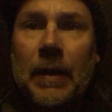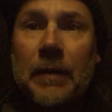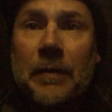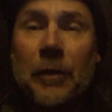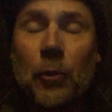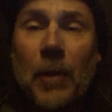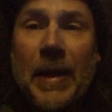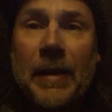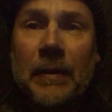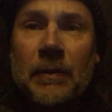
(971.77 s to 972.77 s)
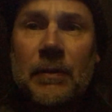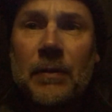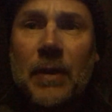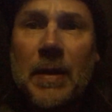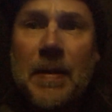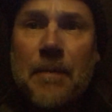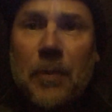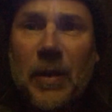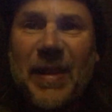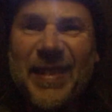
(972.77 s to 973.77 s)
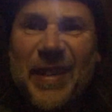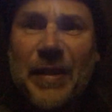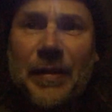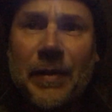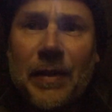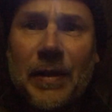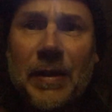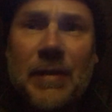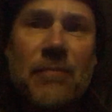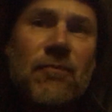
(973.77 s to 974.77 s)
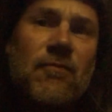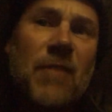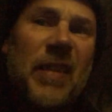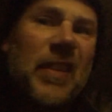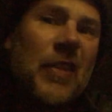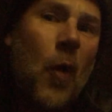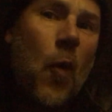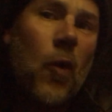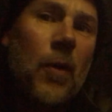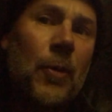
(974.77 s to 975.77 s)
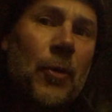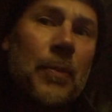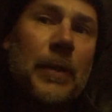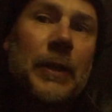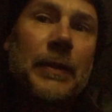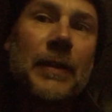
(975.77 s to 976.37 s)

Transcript: Still raining, pretty decently, nothing horrible, but